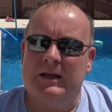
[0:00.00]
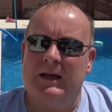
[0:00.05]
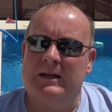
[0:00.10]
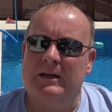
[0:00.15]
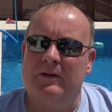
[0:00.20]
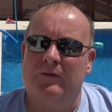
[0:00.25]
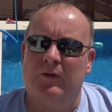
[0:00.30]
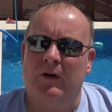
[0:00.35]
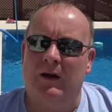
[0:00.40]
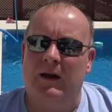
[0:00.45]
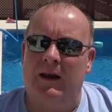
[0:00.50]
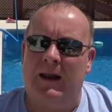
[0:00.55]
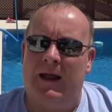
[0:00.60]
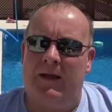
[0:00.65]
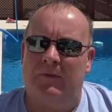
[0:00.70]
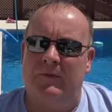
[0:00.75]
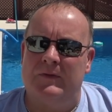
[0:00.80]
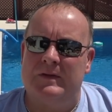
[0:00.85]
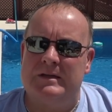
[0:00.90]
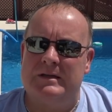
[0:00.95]
they're different
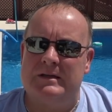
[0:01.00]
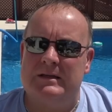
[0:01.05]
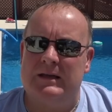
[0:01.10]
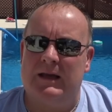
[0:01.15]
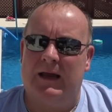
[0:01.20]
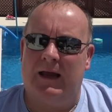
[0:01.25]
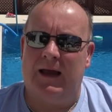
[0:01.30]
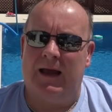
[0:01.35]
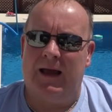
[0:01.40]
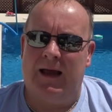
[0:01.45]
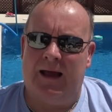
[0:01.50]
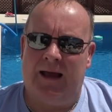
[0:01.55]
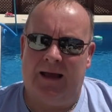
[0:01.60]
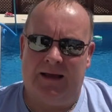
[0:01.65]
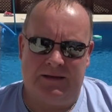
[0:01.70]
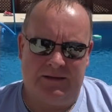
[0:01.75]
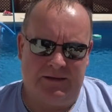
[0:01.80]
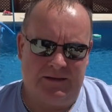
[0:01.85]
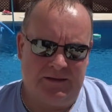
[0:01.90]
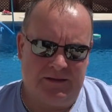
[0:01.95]
lengths,
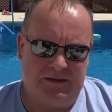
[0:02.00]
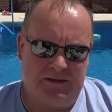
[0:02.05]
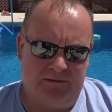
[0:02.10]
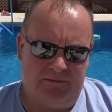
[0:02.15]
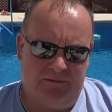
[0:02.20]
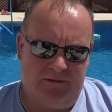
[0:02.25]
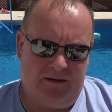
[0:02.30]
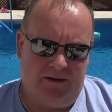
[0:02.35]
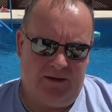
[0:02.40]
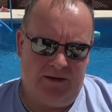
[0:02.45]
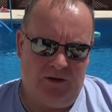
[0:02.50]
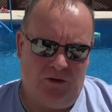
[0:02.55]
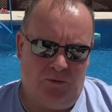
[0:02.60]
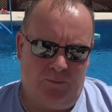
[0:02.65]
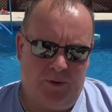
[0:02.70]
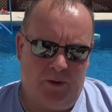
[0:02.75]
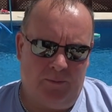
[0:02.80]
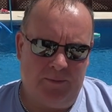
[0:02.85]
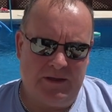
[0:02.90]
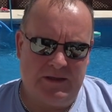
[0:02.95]
and you'll
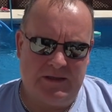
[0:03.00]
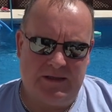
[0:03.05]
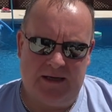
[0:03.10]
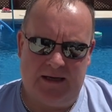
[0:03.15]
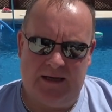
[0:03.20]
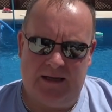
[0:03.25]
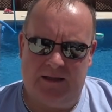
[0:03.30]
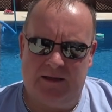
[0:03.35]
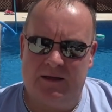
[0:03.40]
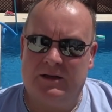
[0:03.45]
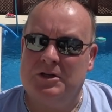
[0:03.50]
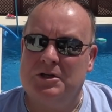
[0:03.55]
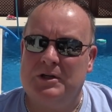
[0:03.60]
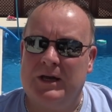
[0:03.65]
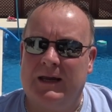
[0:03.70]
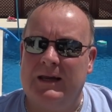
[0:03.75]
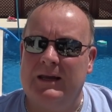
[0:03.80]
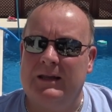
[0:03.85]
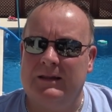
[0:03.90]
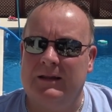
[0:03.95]
probably see that
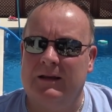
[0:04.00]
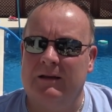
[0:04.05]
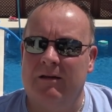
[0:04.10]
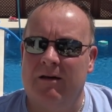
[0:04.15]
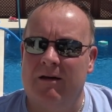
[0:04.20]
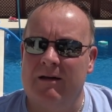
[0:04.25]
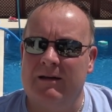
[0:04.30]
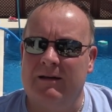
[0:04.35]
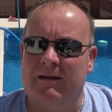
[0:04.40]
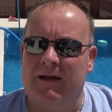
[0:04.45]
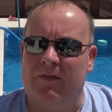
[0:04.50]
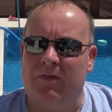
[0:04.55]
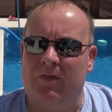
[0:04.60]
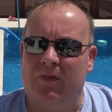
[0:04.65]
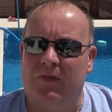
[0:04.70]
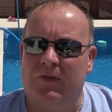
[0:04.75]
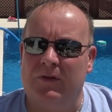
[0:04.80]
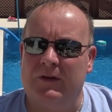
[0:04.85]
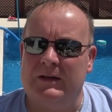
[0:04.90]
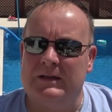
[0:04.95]
checking the line
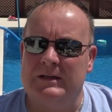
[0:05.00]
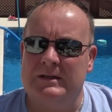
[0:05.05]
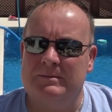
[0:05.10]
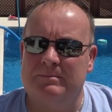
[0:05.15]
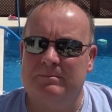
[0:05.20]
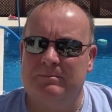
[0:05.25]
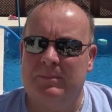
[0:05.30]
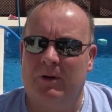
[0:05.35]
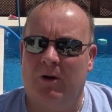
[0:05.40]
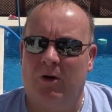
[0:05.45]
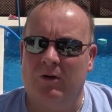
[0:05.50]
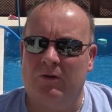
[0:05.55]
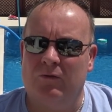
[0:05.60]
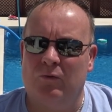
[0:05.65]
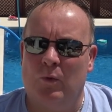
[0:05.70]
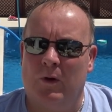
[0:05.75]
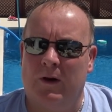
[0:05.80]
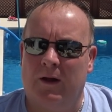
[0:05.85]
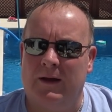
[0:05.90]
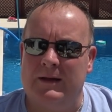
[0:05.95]
length is part
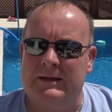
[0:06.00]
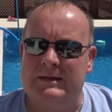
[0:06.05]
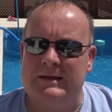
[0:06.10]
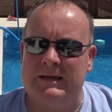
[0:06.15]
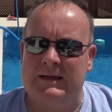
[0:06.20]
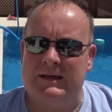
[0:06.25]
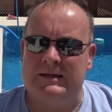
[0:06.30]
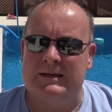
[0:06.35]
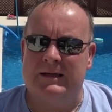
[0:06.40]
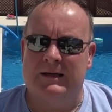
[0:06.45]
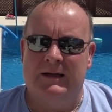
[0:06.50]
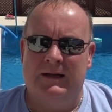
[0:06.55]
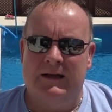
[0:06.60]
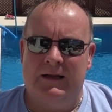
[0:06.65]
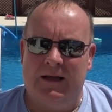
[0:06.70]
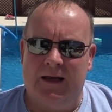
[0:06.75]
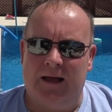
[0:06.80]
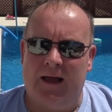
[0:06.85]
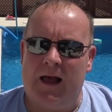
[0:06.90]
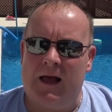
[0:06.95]
of what I did
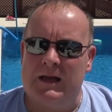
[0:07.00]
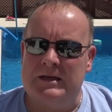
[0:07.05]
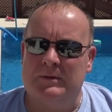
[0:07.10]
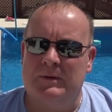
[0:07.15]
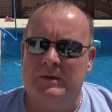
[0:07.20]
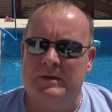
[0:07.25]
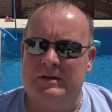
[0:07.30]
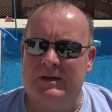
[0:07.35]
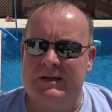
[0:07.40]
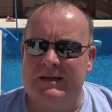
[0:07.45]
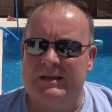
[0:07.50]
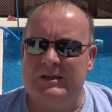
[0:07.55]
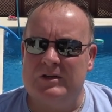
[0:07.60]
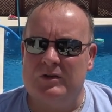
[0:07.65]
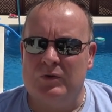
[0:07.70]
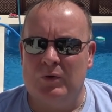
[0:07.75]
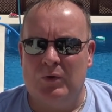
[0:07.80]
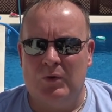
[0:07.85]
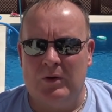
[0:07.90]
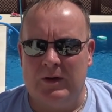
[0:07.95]
as I was
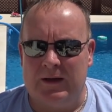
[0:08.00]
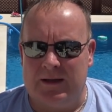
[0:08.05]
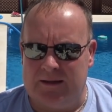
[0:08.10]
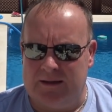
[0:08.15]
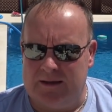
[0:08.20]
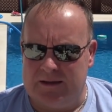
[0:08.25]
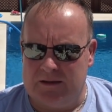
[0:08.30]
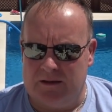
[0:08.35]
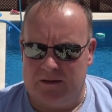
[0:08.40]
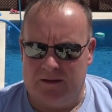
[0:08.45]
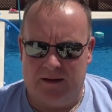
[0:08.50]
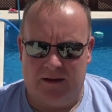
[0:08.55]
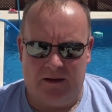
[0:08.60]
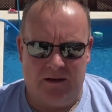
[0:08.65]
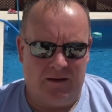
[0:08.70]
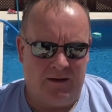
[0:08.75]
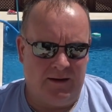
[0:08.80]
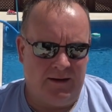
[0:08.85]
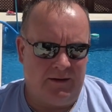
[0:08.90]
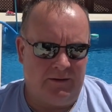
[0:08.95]
installing this on the
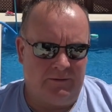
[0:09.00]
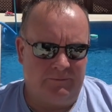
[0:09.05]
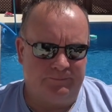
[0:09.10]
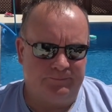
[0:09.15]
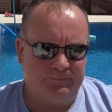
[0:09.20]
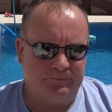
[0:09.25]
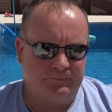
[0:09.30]
glider.